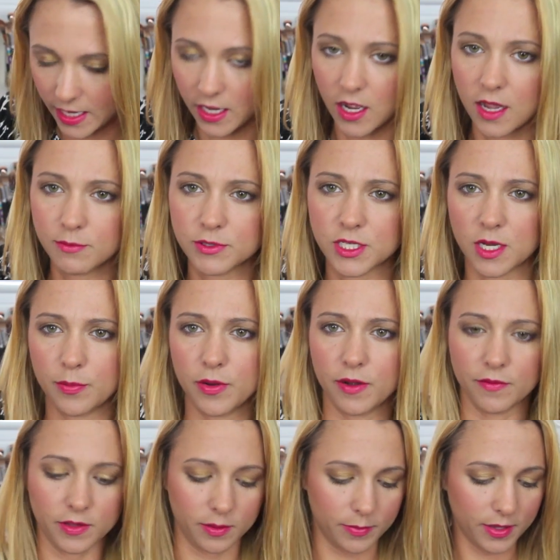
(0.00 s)
I got. I'm just going to put
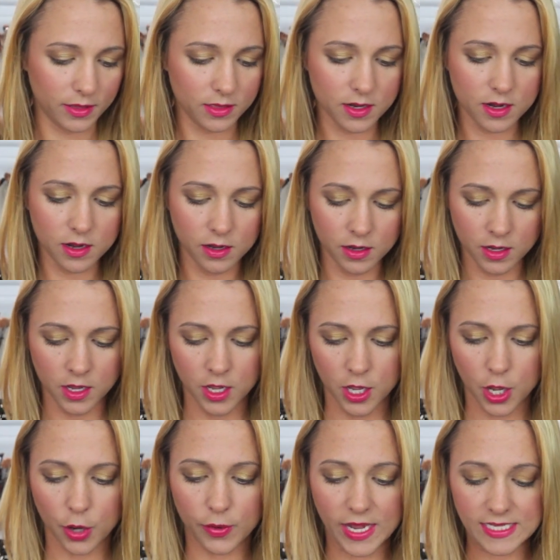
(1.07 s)
everything back there.
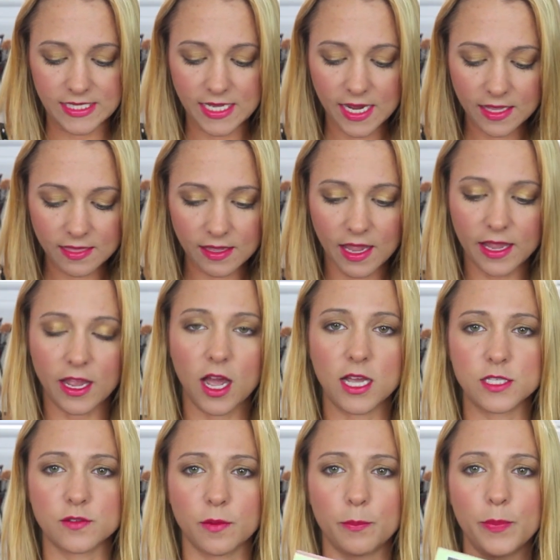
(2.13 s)
Okay, second thing I
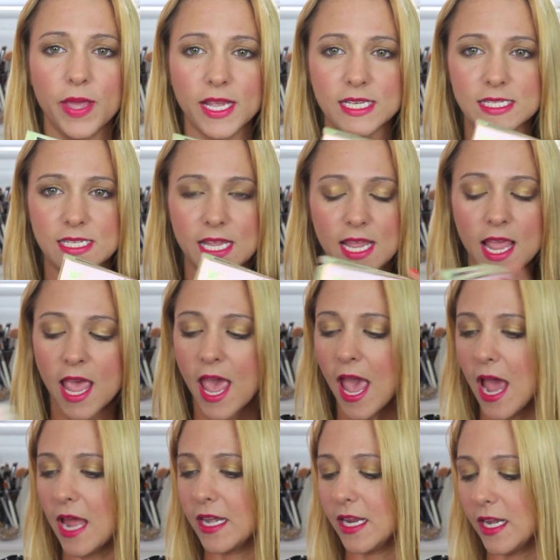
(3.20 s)
got is from Pixi,
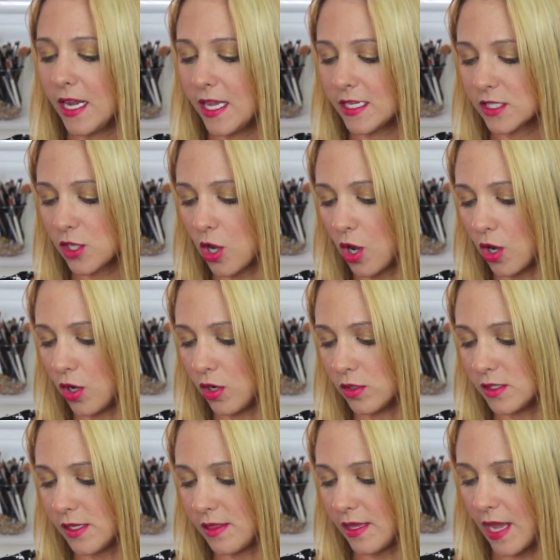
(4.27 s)
and it is
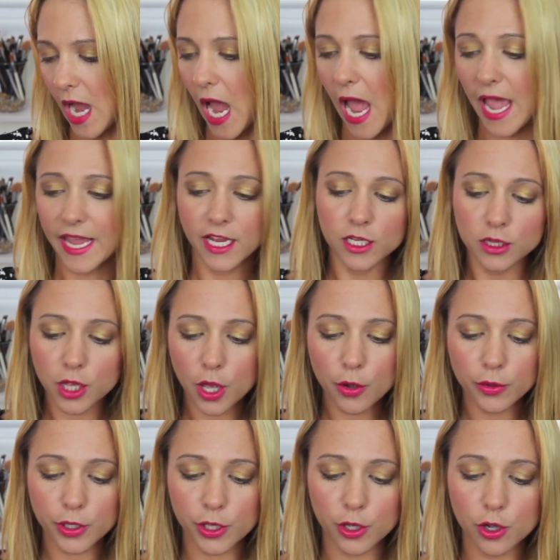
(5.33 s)
called the
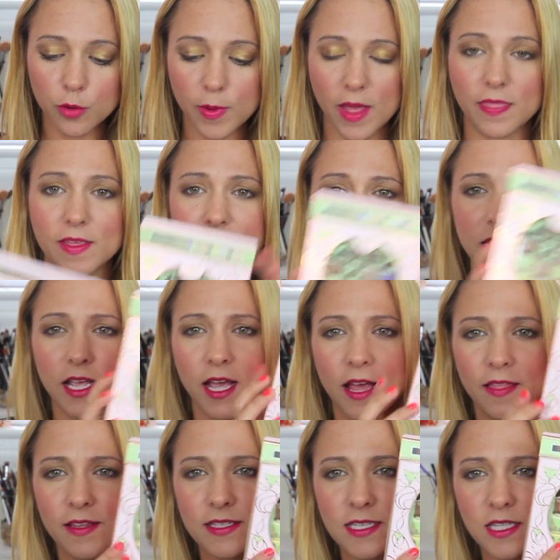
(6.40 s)
iGlow Cube. And this
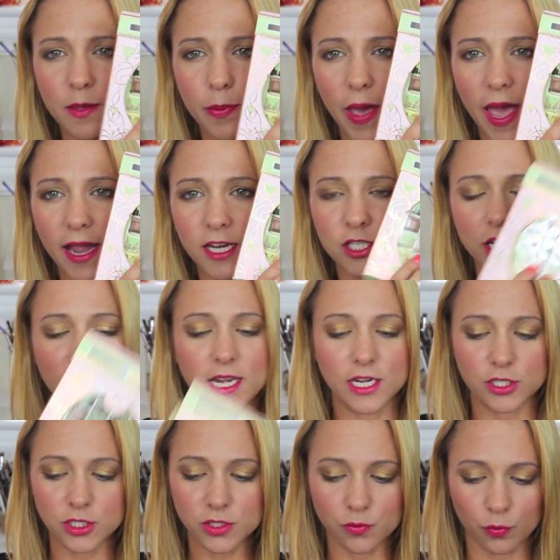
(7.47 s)
this is the packaging, and
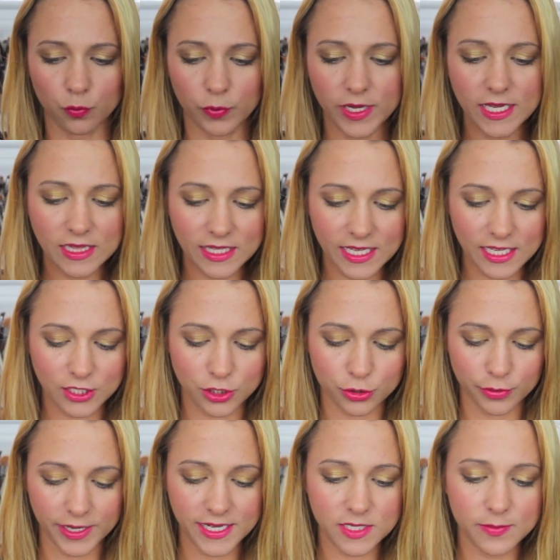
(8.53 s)
it just really
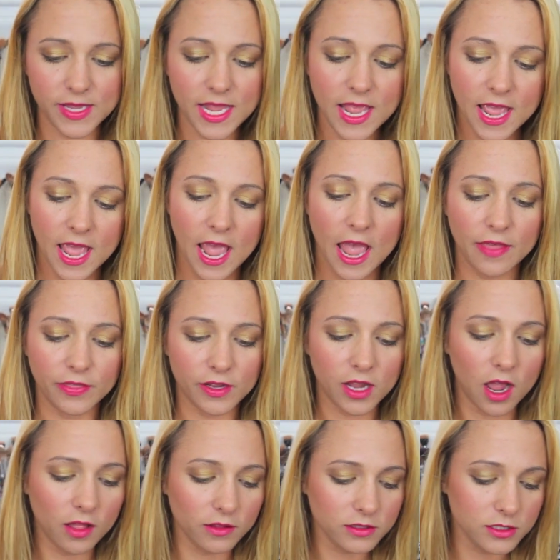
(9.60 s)
intrigued me. And the
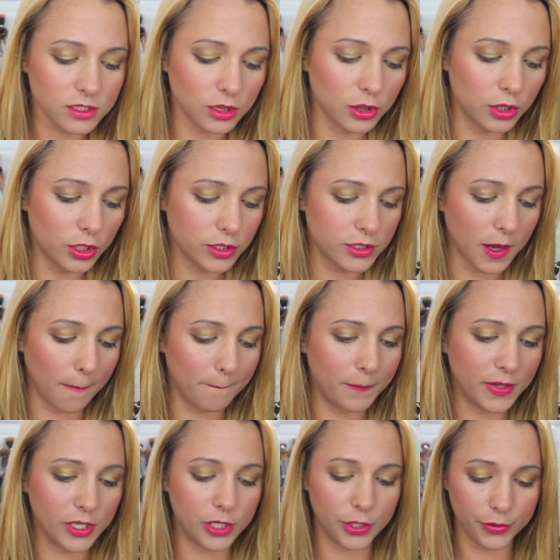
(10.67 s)
colors looked
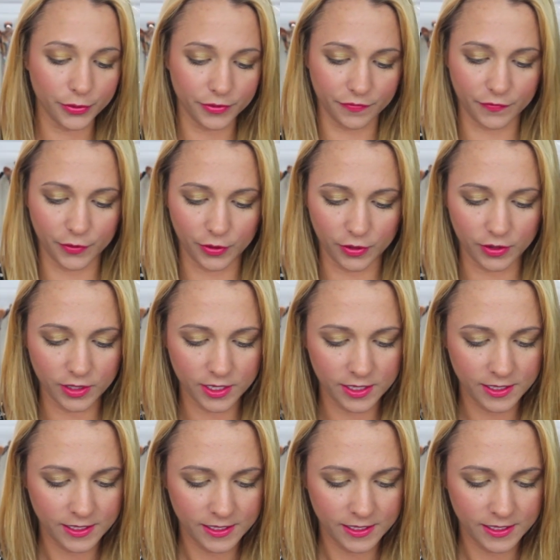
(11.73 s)
beautiful.